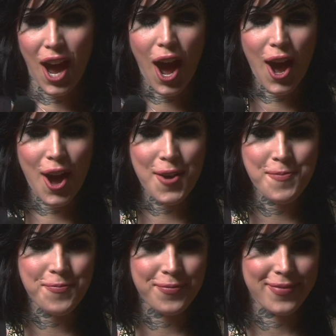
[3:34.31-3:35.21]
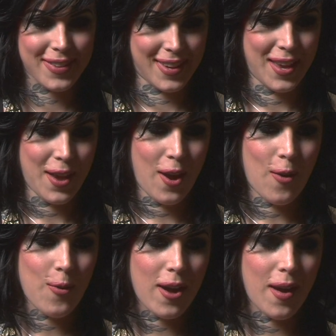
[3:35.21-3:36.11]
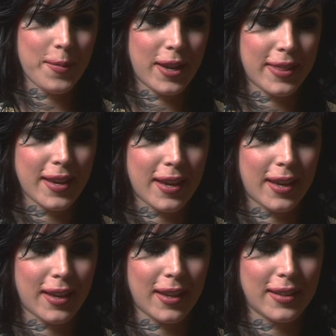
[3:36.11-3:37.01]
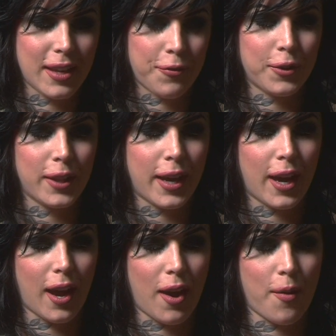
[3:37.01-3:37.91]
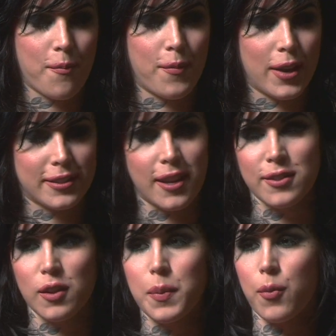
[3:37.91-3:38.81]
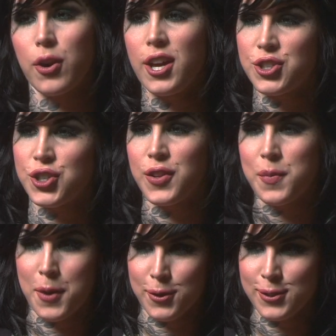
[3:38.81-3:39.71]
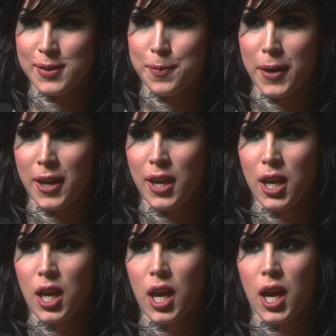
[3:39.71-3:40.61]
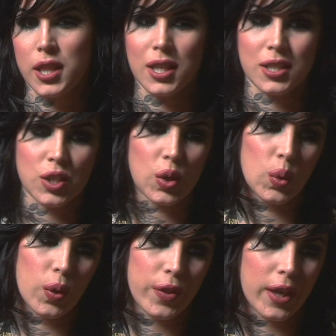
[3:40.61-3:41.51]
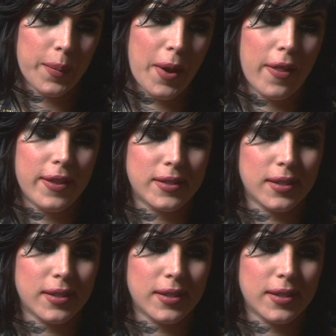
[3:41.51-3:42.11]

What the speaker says: Well, I think definitely like my style's a little bit more edgier than most, but I think that's the cool thing about this.